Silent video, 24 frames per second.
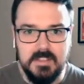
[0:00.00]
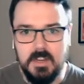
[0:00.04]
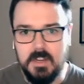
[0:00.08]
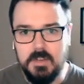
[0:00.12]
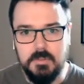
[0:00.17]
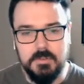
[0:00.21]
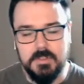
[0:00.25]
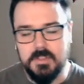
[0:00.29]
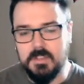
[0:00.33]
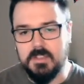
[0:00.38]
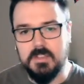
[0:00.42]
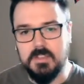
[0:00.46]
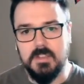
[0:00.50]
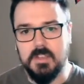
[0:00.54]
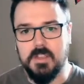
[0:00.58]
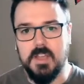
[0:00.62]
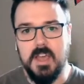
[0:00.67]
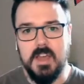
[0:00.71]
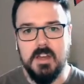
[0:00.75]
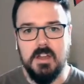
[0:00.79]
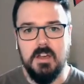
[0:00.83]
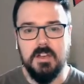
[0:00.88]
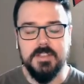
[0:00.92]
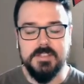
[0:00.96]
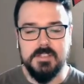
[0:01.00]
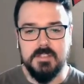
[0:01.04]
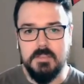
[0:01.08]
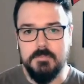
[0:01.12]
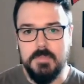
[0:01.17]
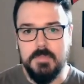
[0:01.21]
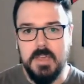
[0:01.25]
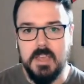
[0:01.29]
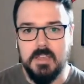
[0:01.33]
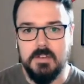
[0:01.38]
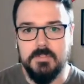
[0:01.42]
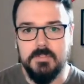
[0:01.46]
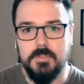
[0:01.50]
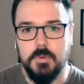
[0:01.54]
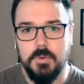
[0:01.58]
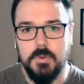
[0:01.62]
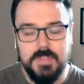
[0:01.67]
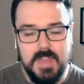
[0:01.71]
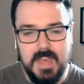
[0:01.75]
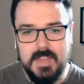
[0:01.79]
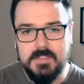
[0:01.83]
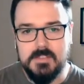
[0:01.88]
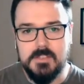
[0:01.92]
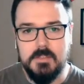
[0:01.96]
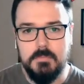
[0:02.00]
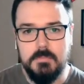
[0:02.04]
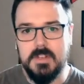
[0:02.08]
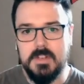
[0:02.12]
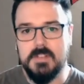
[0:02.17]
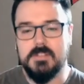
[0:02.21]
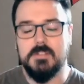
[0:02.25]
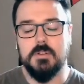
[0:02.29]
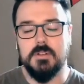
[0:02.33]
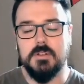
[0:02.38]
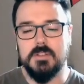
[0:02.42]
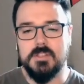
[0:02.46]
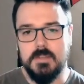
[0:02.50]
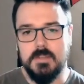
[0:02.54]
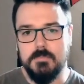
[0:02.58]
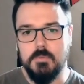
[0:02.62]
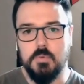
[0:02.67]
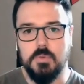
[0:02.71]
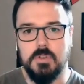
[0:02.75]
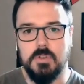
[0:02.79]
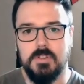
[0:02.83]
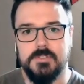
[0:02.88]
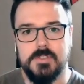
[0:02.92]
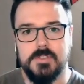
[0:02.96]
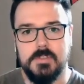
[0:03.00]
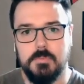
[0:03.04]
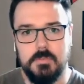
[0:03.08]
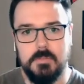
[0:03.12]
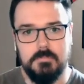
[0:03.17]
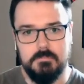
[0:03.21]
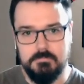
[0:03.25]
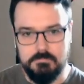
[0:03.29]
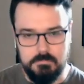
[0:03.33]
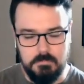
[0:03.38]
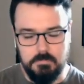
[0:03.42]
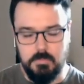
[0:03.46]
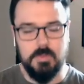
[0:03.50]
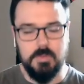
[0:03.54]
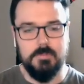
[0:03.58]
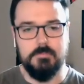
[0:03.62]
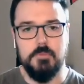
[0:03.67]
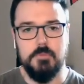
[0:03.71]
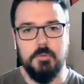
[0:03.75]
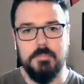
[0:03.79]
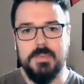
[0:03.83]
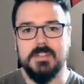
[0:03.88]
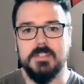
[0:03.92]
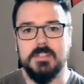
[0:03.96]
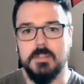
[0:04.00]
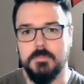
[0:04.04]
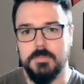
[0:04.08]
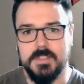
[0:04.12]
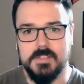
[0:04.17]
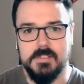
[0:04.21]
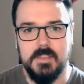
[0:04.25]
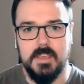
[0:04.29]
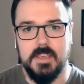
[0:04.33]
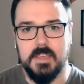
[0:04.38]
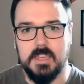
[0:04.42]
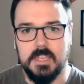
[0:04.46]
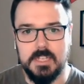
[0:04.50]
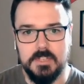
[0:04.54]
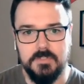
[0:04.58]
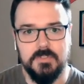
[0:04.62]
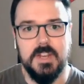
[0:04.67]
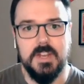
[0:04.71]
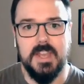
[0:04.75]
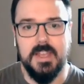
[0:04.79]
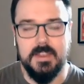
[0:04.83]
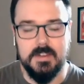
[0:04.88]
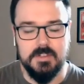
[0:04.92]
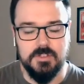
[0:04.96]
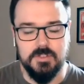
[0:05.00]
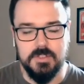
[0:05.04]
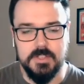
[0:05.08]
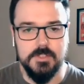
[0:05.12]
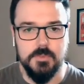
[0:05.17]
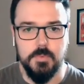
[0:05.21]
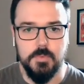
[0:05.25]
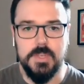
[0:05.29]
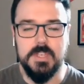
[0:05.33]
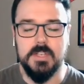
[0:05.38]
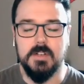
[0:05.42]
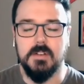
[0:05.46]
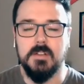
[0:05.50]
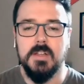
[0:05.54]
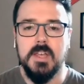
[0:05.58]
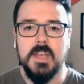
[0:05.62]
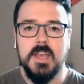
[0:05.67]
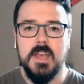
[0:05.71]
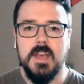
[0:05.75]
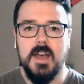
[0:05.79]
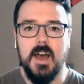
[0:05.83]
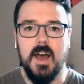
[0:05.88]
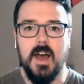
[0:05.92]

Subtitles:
that you can kind of oscillate back and forth, ask the Minnesota Timberwolves what momentum is like and if it actually is real.